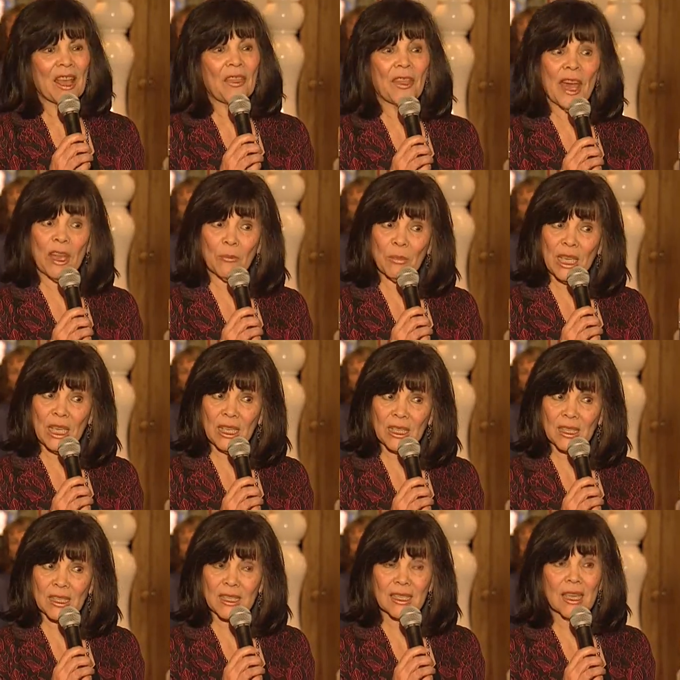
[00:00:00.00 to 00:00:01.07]
That
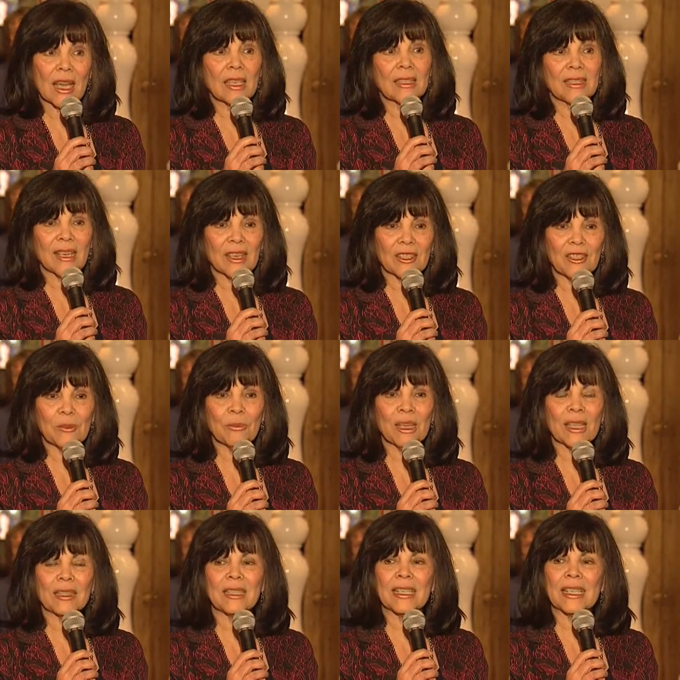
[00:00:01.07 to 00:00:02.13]
means
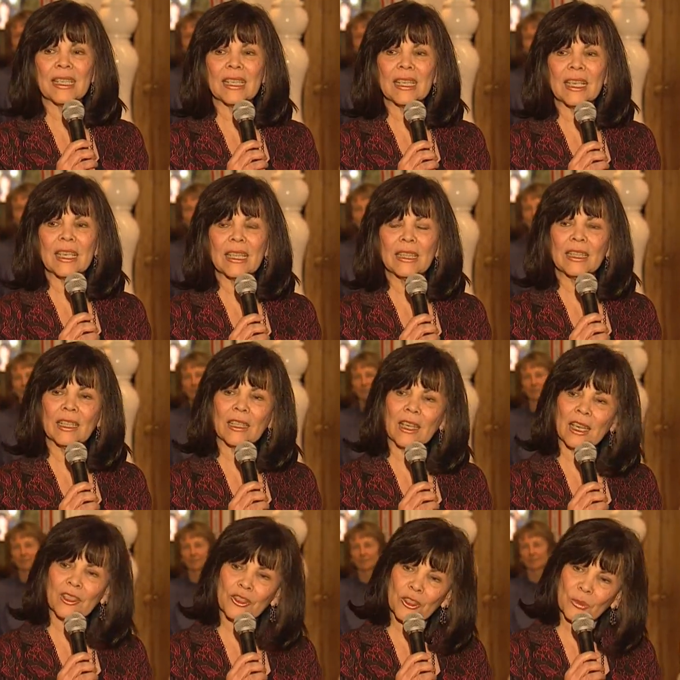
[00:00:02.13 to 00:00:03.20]
documenting the
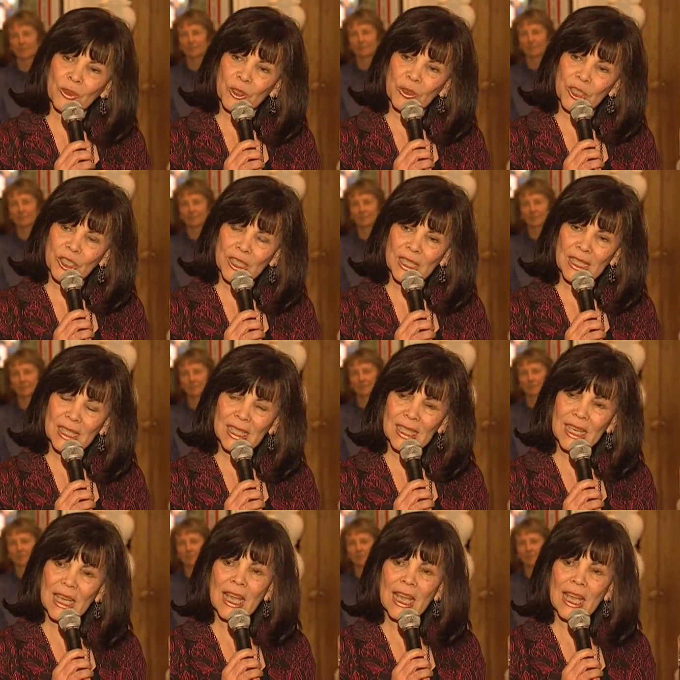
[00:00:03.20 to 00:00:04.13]
contributions